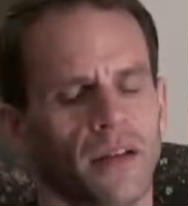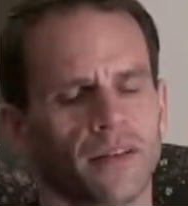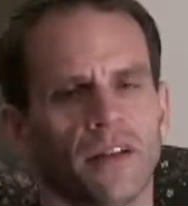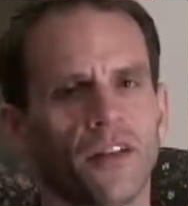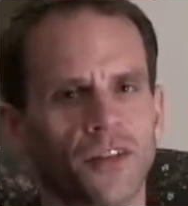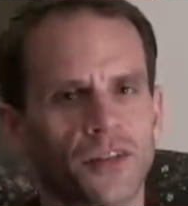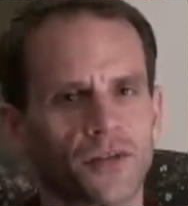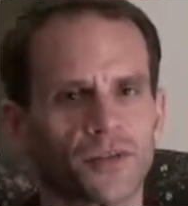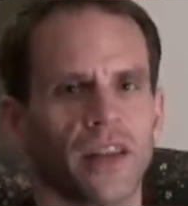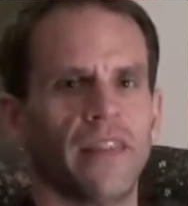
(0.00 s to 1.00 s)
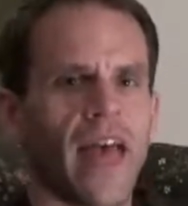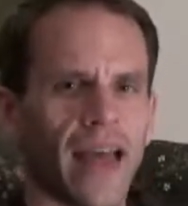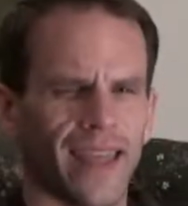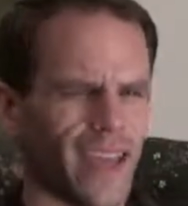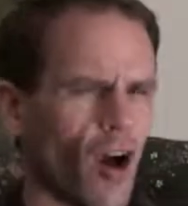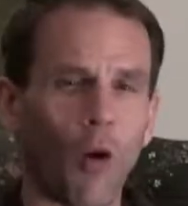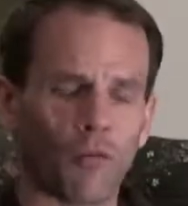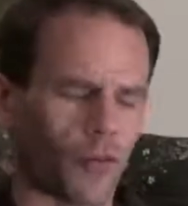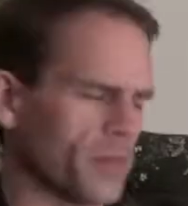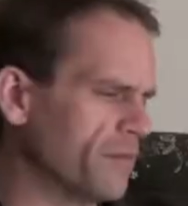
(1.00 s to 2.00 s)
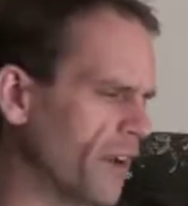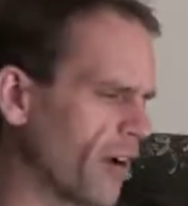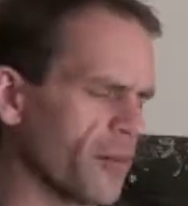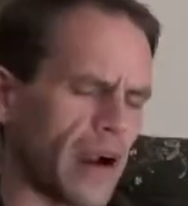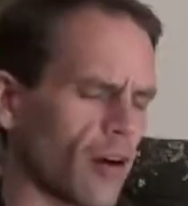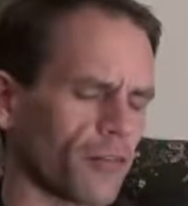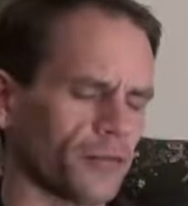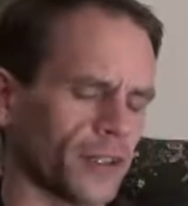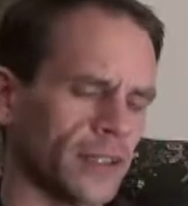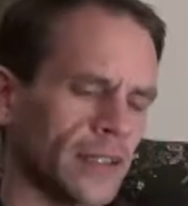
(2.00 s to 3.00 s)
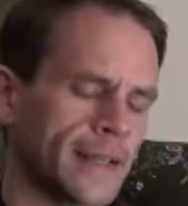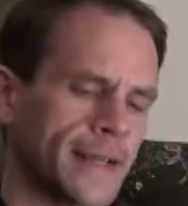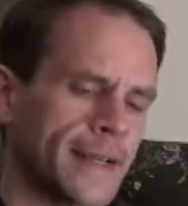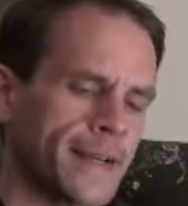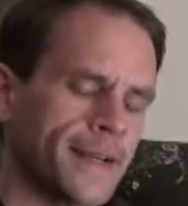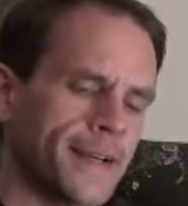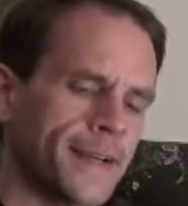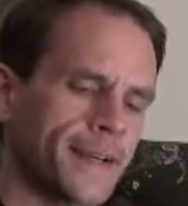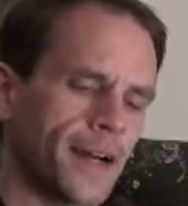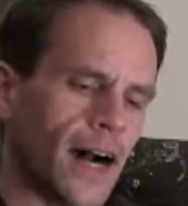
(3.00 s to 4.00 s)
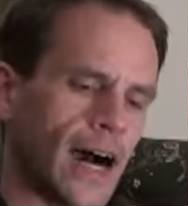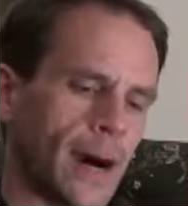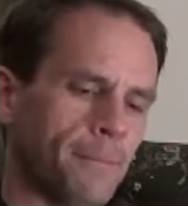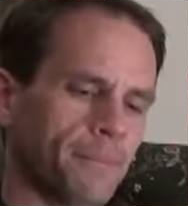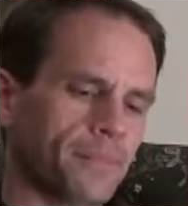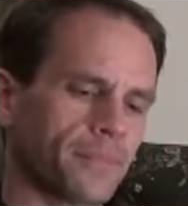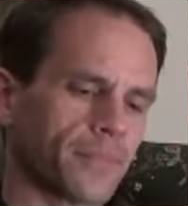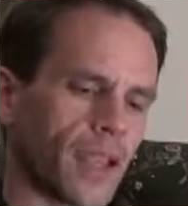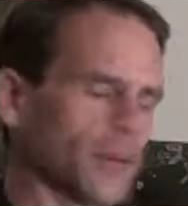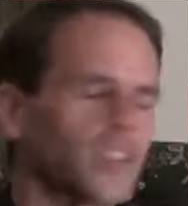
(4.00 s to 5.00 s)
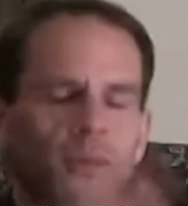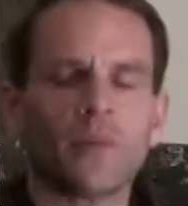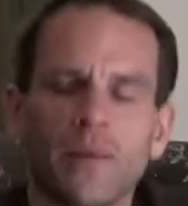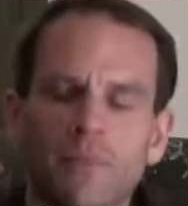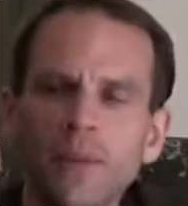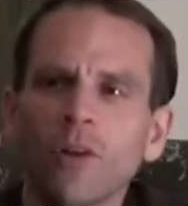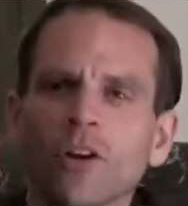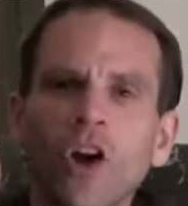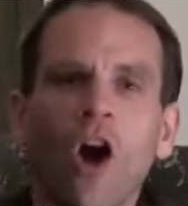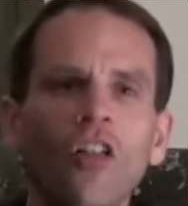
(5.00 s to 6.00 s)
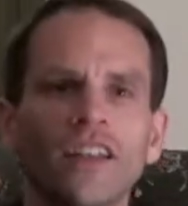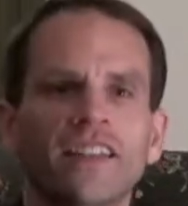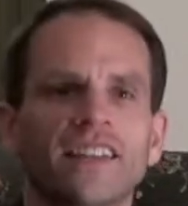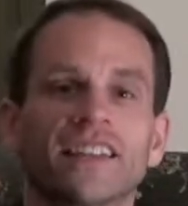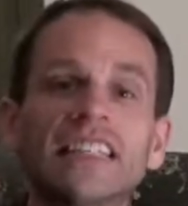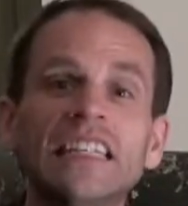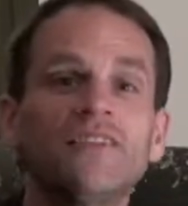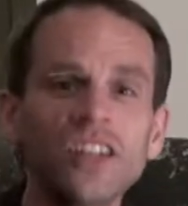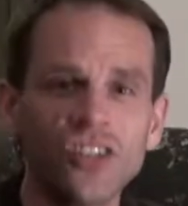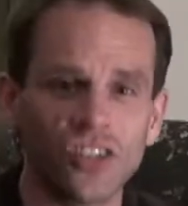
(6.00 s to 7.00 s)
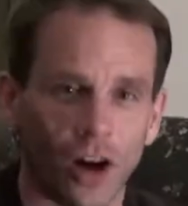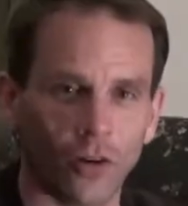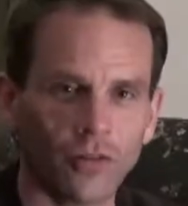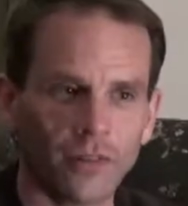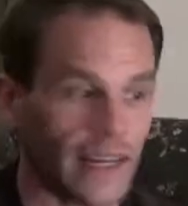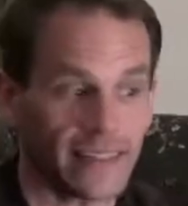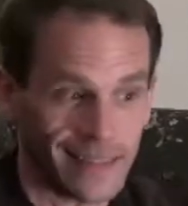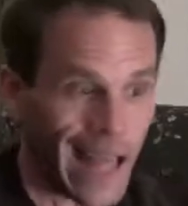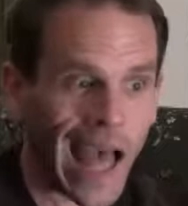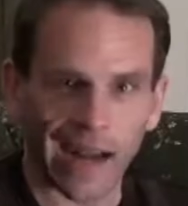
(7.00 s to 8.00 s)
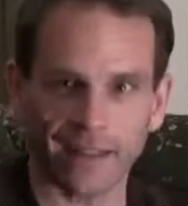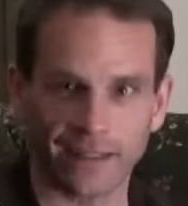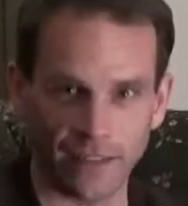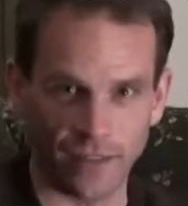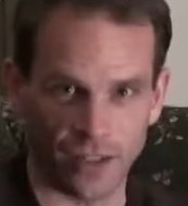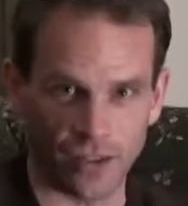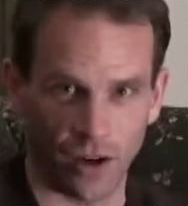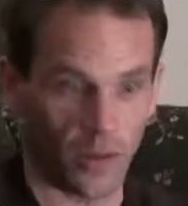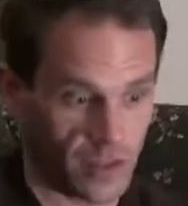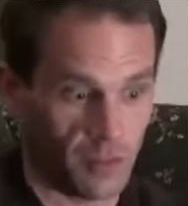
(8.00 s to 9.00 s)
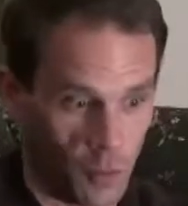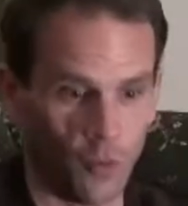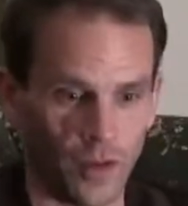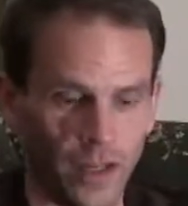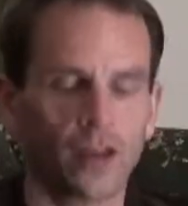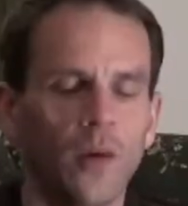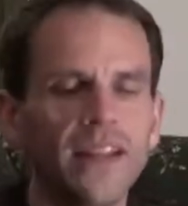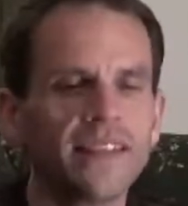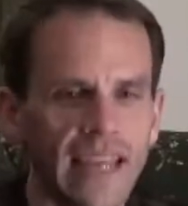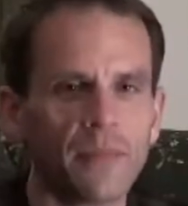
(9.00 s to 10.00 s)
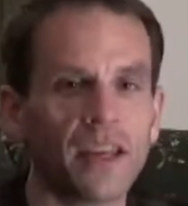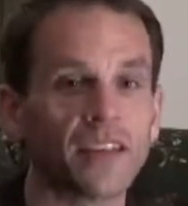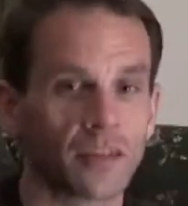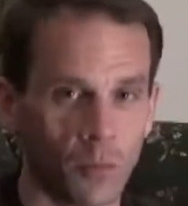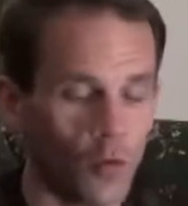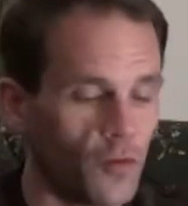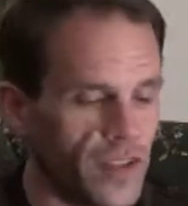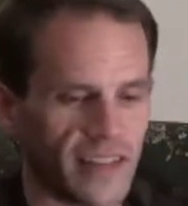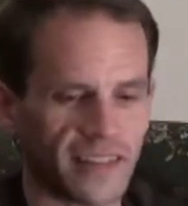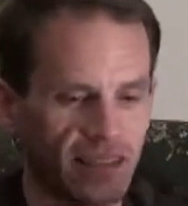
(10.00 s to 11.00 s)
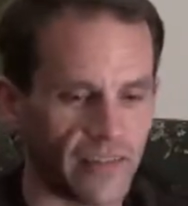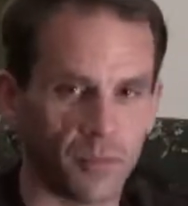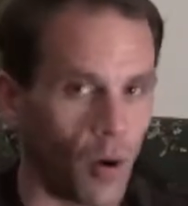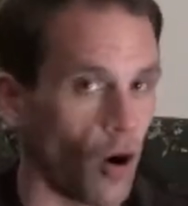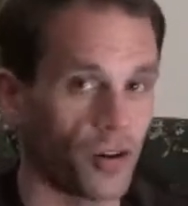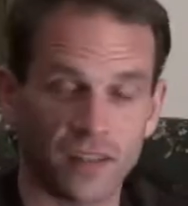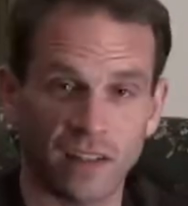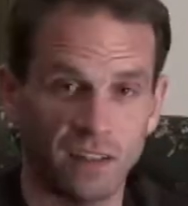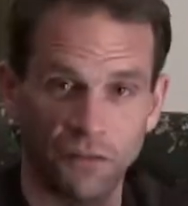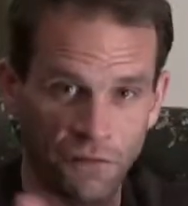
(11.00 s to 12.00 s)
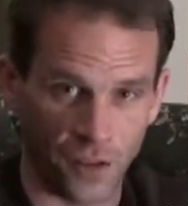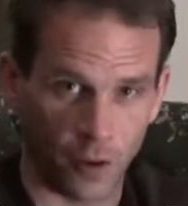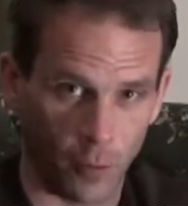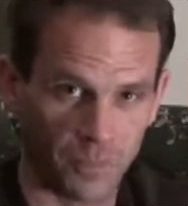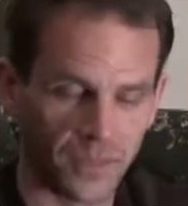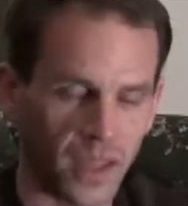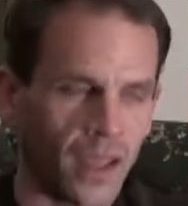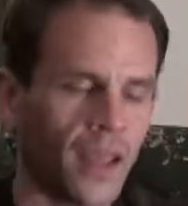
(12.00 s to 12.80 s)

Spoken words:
mental health issues, and that hit home for me very powerfully. But so anyway, people are calling this a TV show, and it's not a TV show. It's a movie. Queen's Gambit is a movie in 7 parts. It's a film.